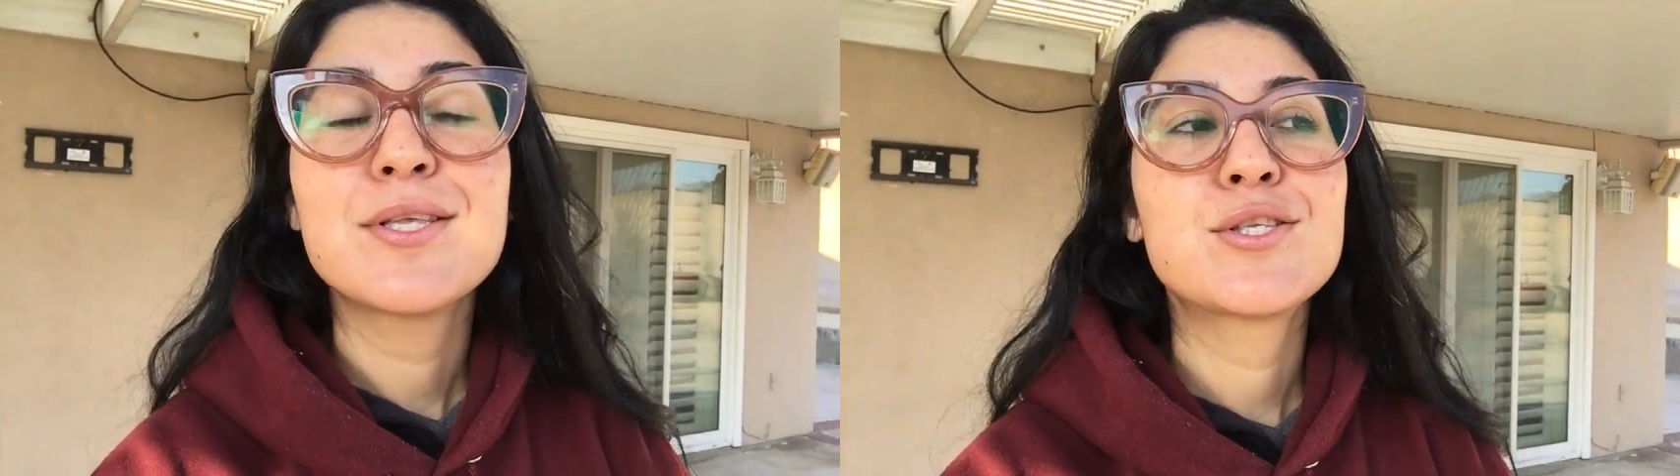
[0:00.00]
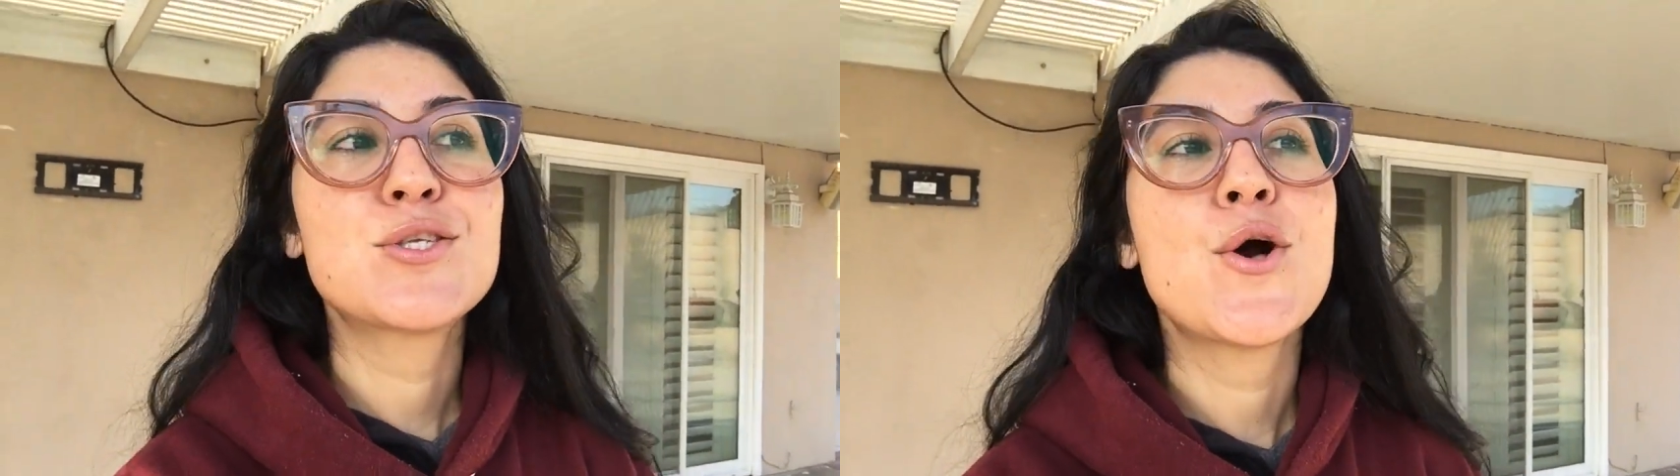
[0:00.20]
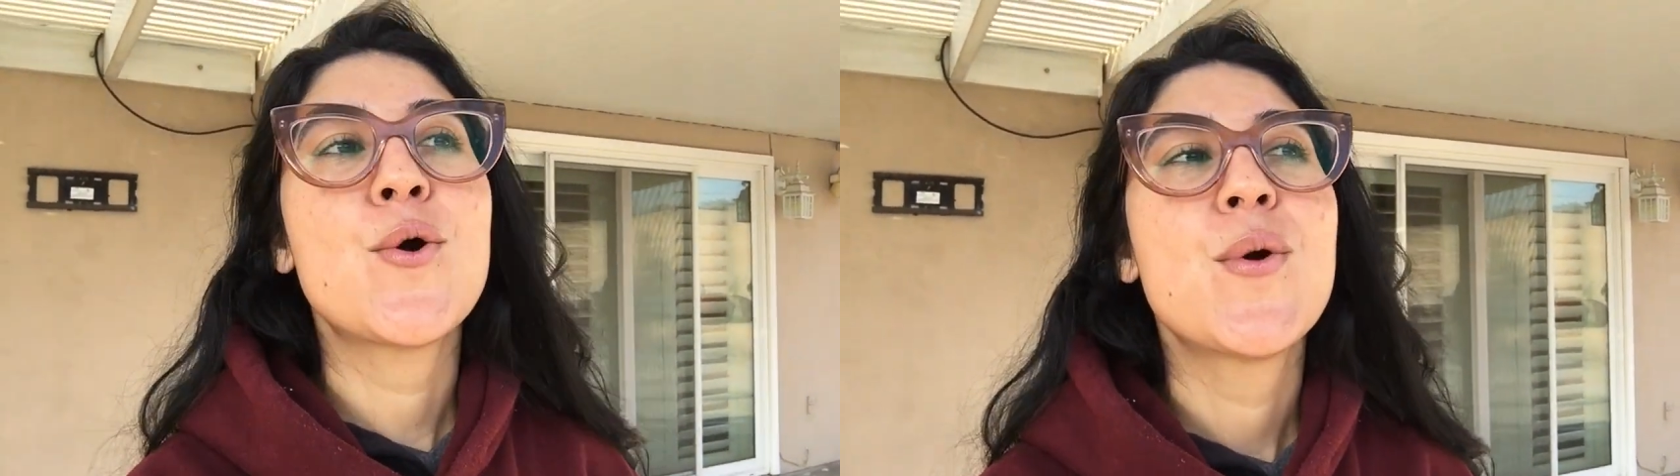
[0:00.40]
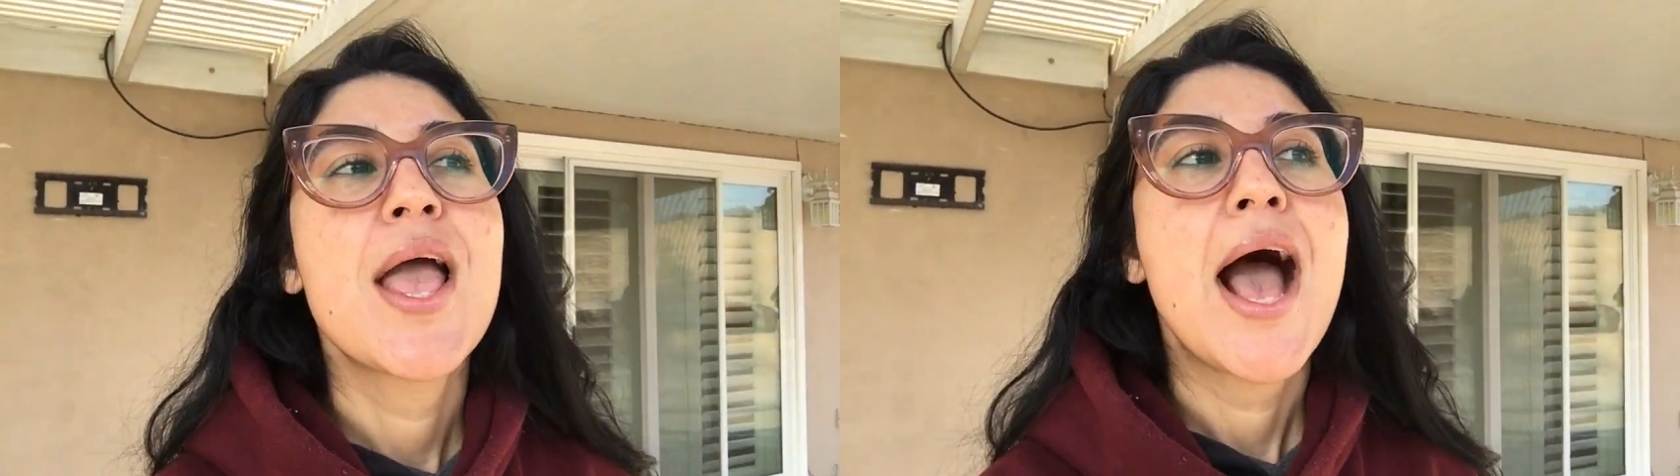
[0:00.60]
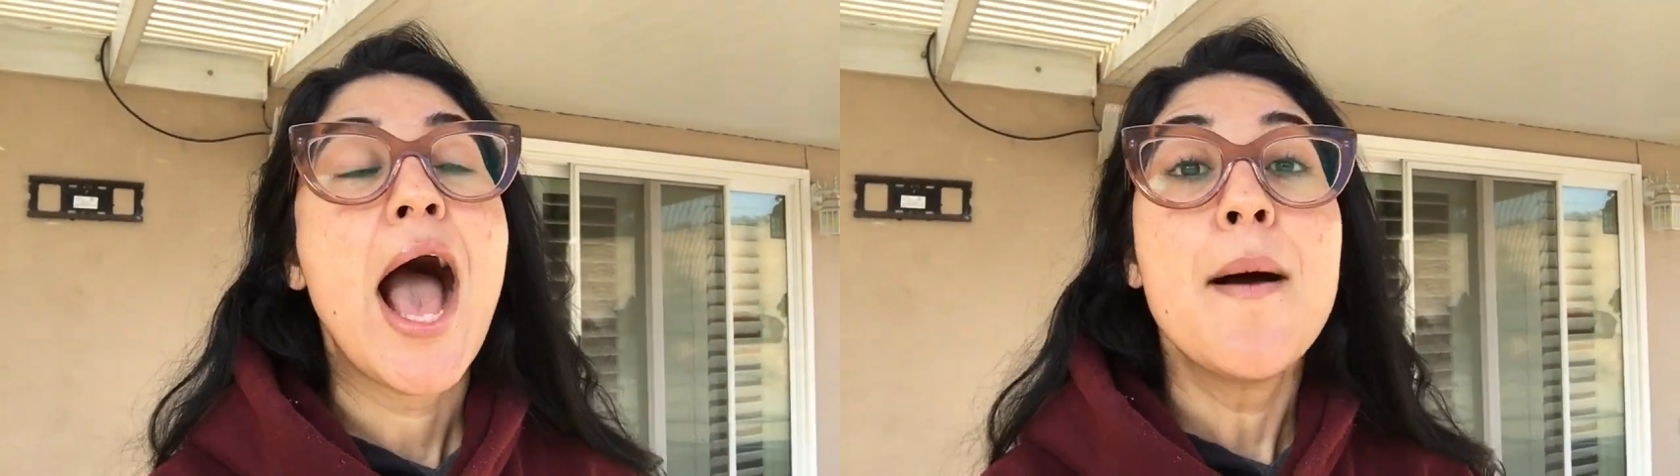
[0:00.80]
So
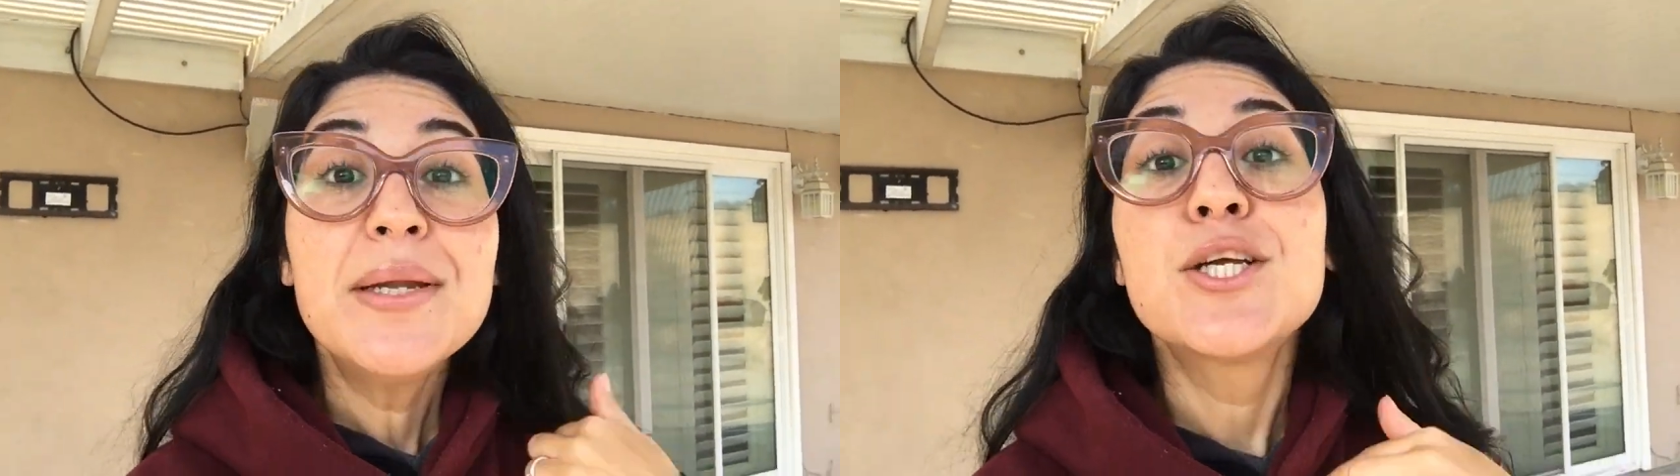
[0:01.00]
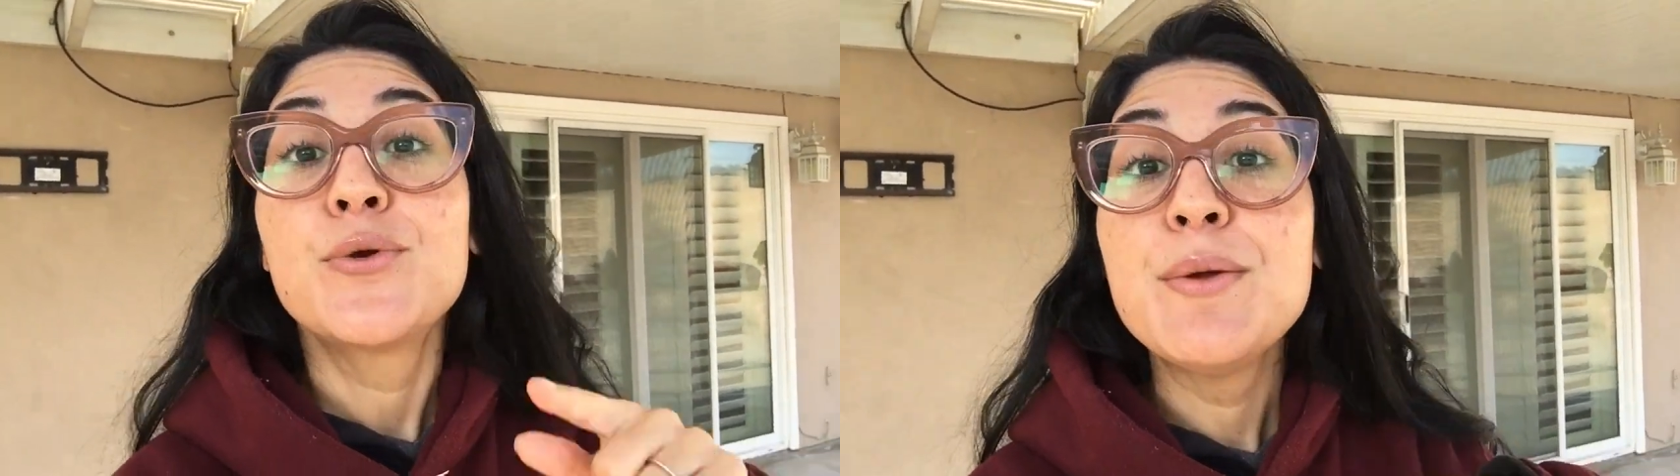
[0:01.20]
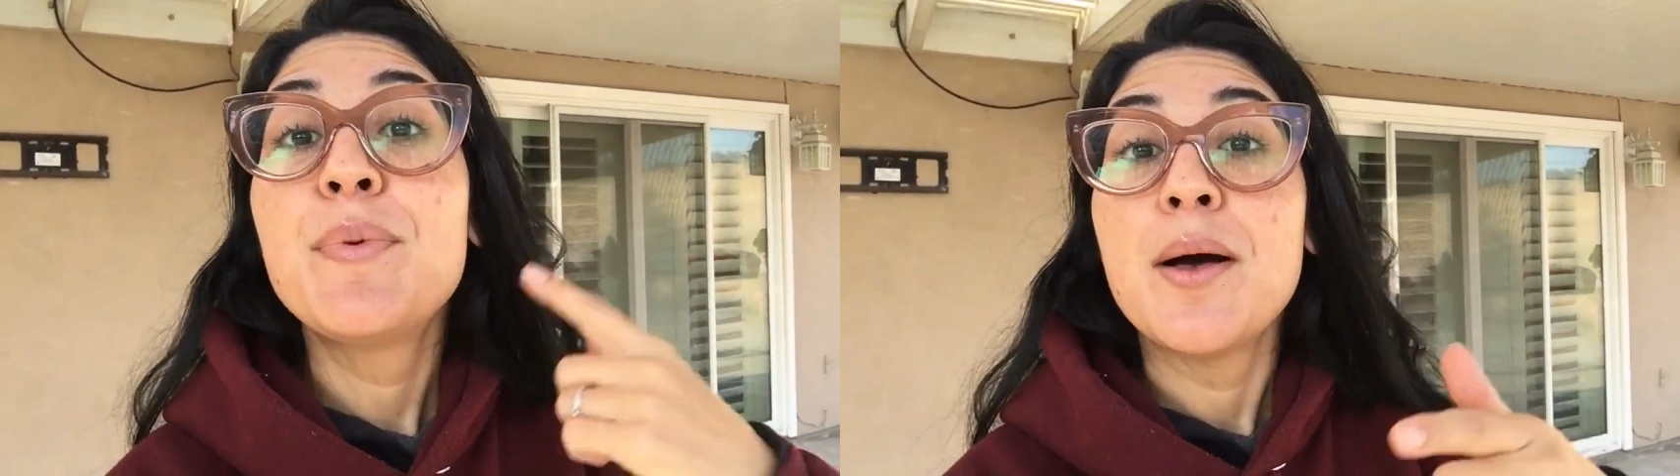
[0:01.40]
I'm gonna creep